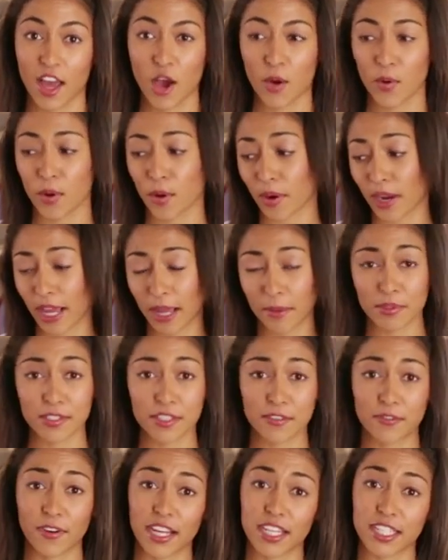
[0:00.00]
We were able to
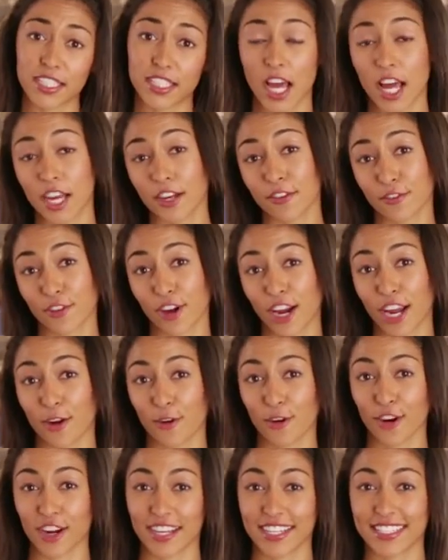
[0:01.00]
find a ton of great
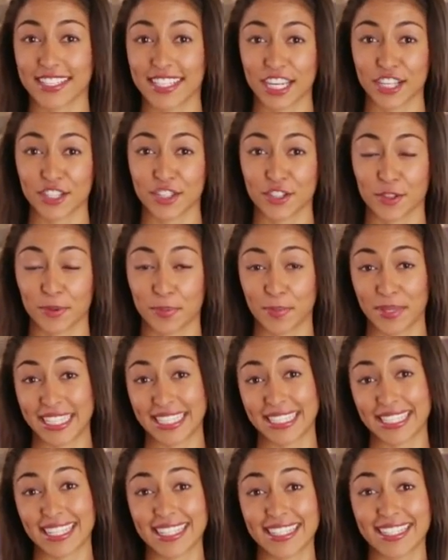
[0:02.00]
organizational
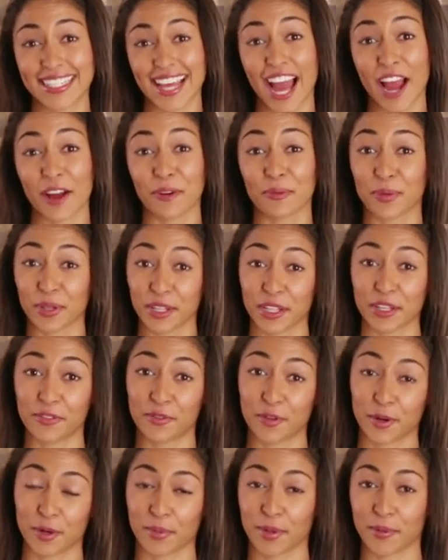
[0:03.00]
pieces at really
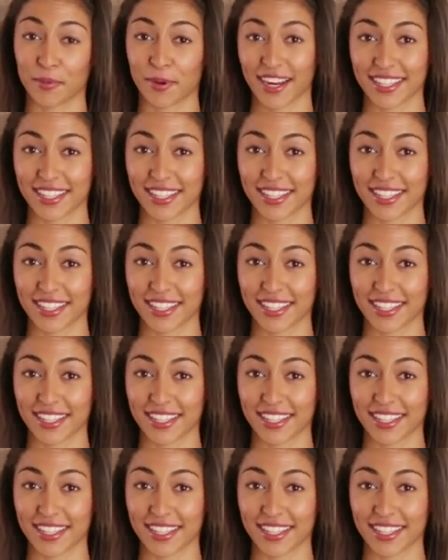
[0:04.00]
affordable